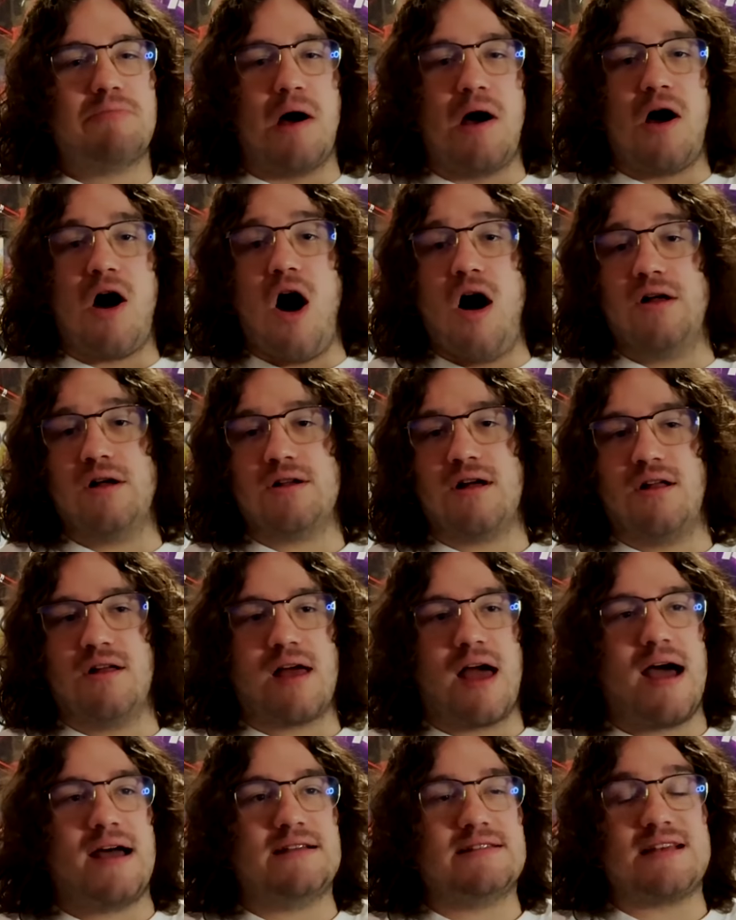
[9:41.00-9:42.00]
But all in all,
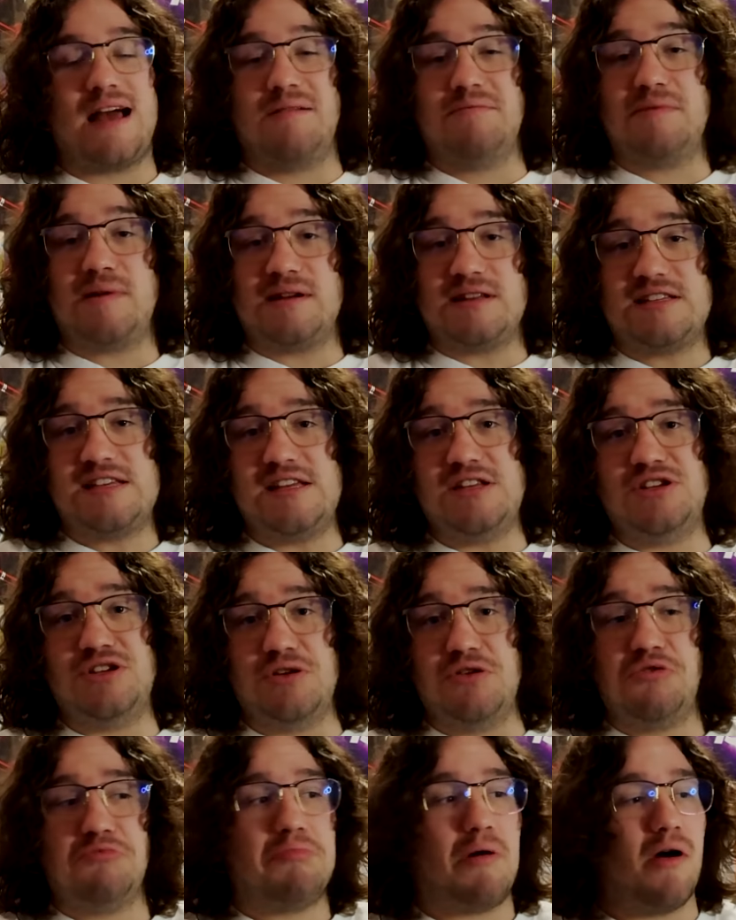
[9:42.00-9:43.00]
guys, I'm about to see
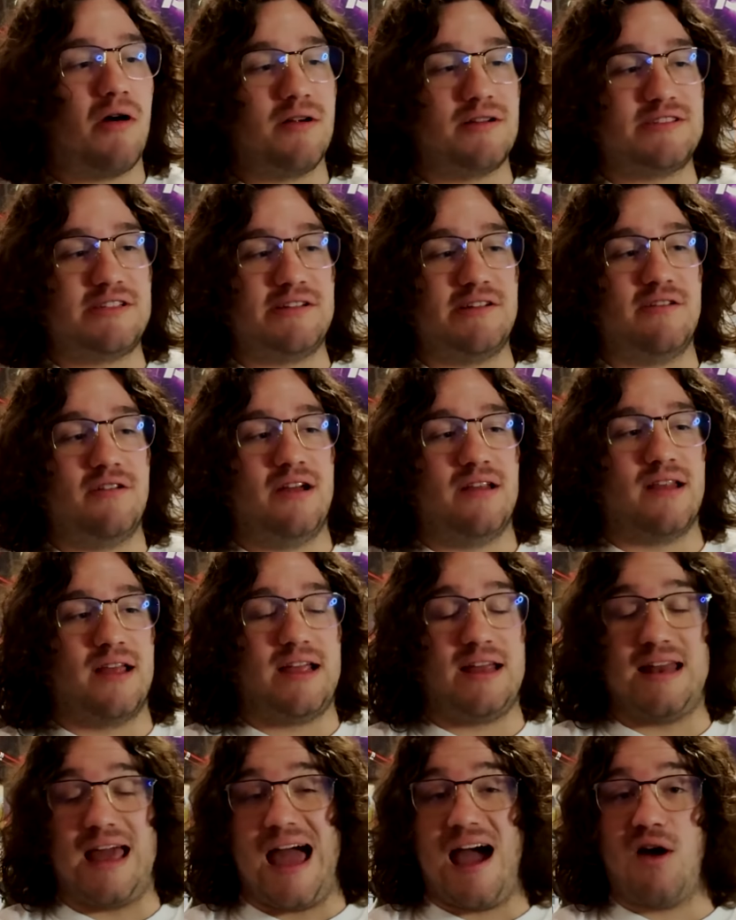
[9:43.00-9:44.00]
Dune Part two in
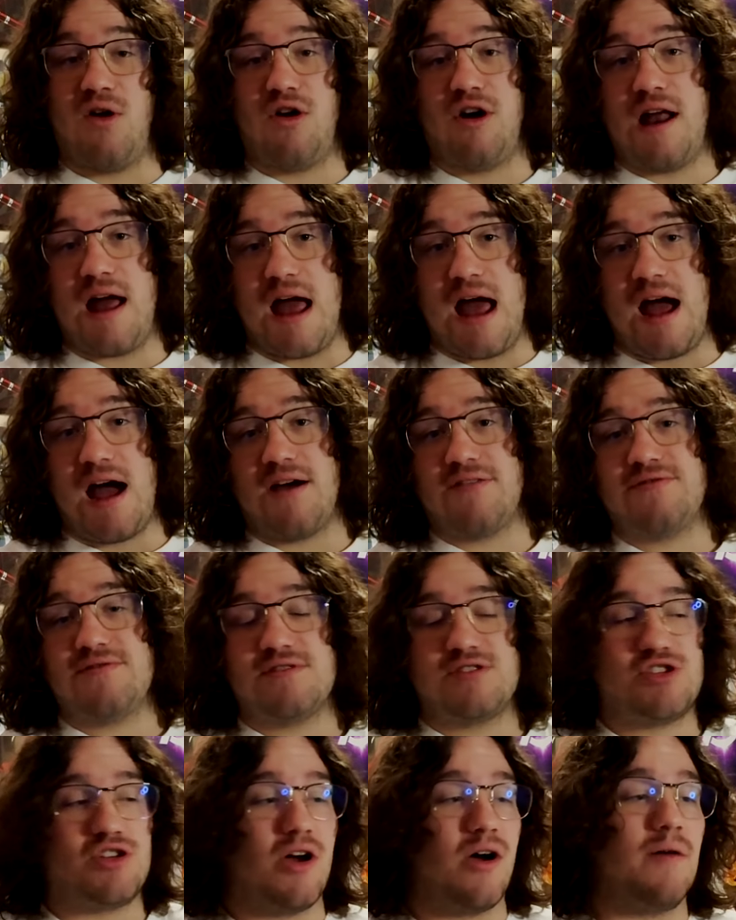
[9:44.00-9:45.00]
like an hour and a half,
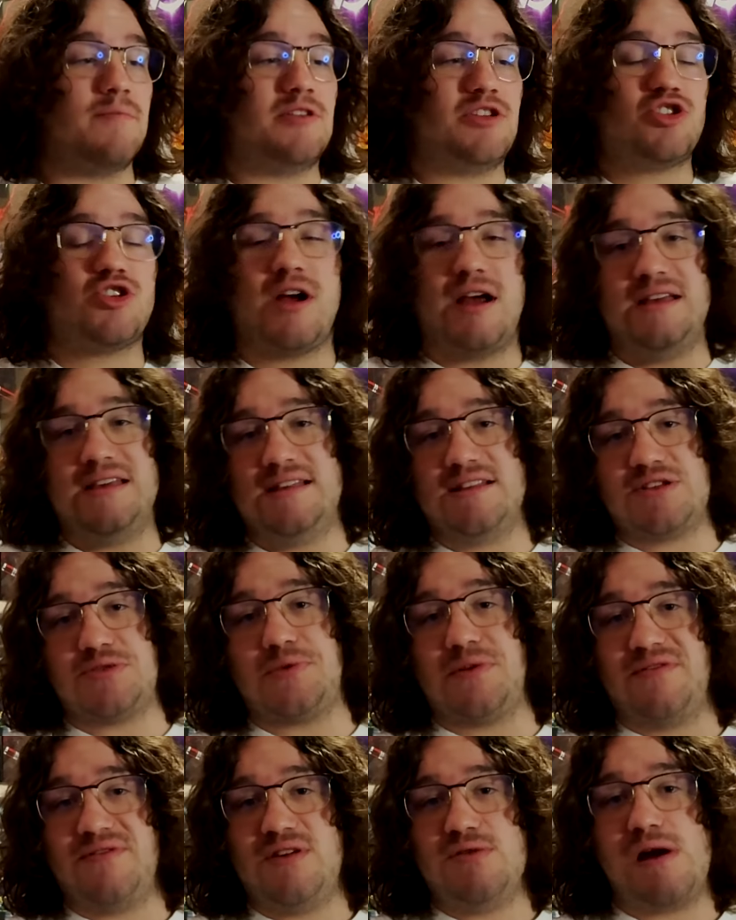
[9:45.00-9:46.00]
so I'm going to try and get this
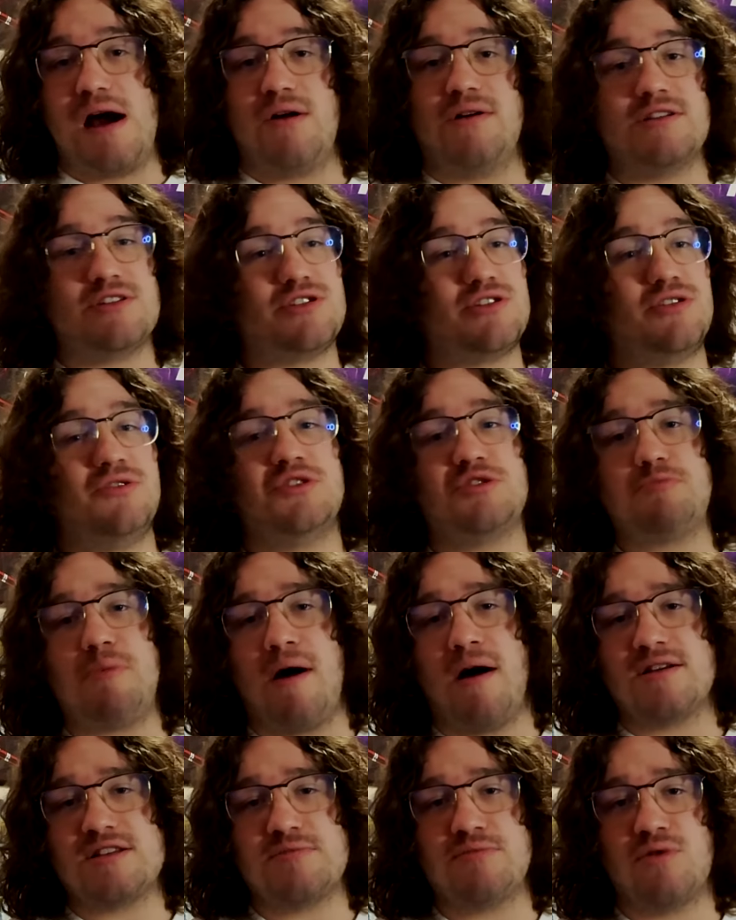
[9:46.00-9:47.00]
review out as soon as
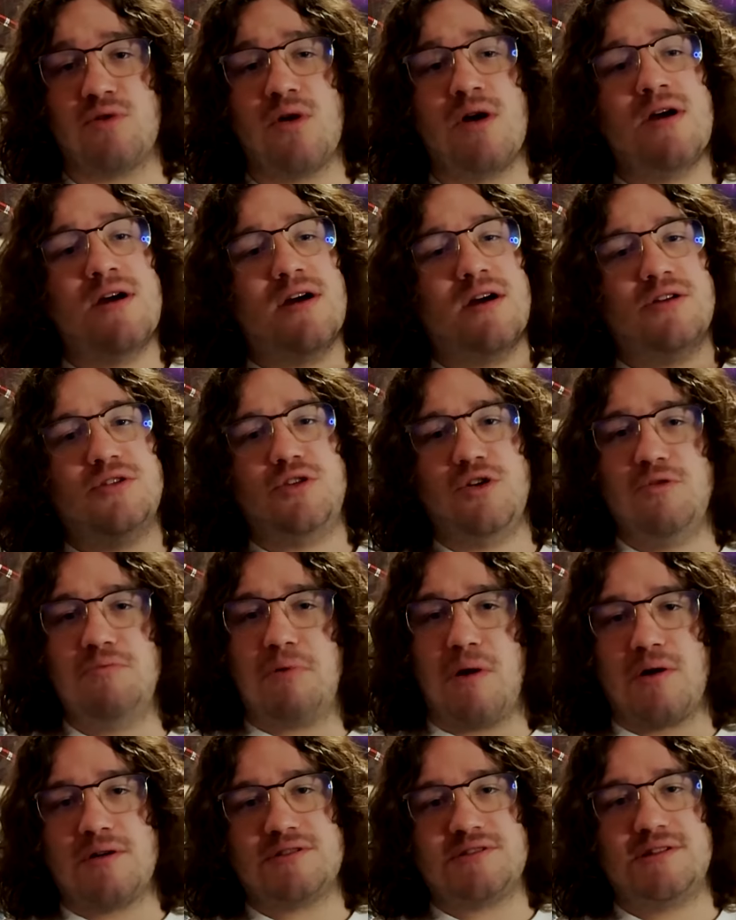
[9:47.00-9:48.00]
possible. Dune
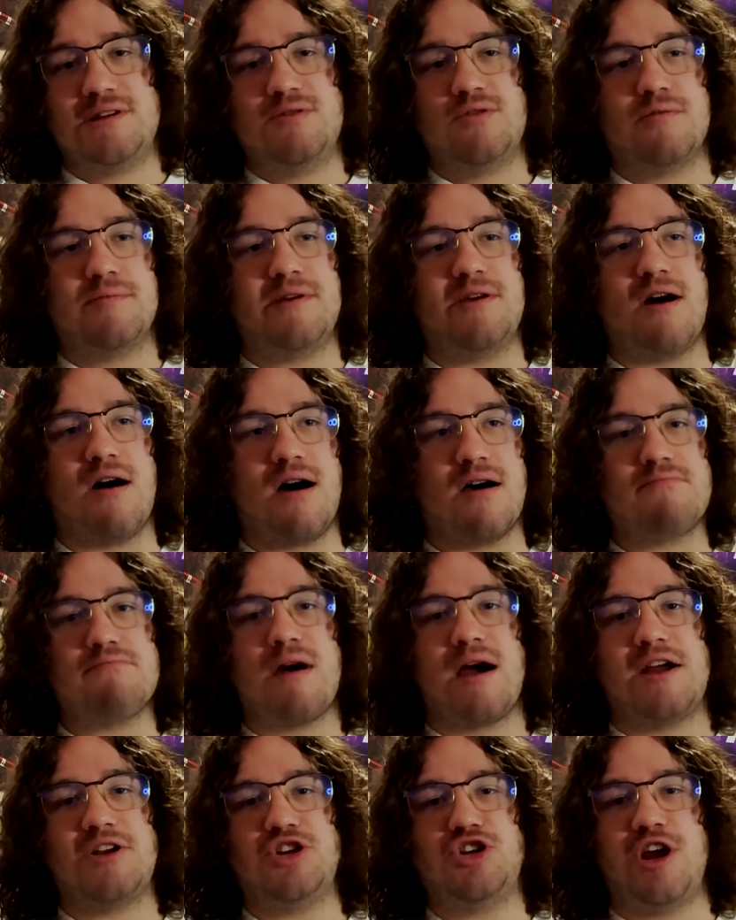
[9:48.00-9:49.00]
Part two will be on
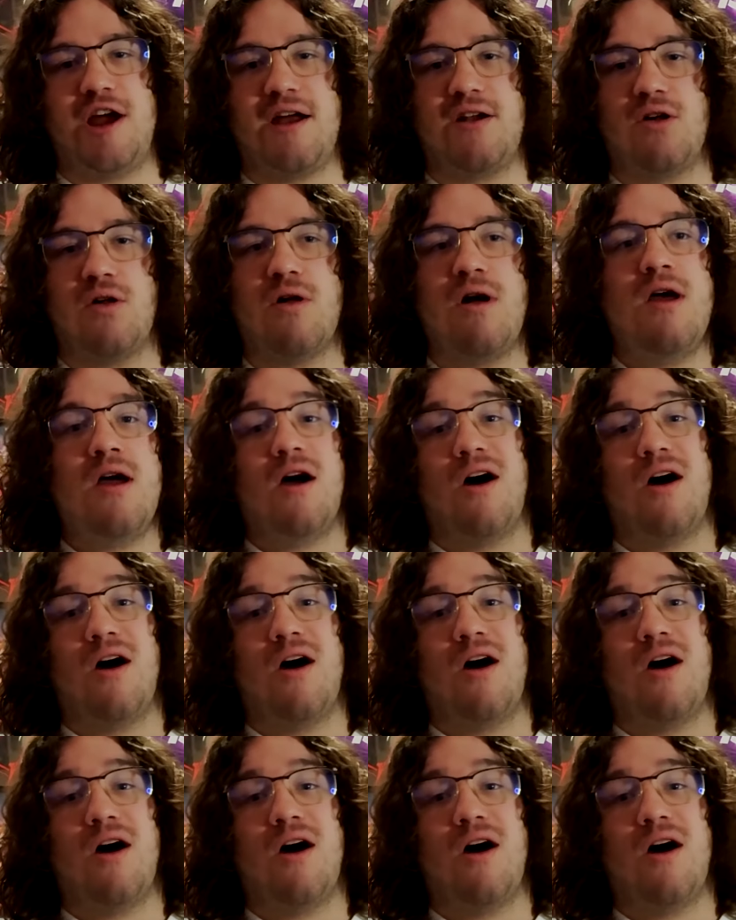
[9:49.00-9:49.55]
my channel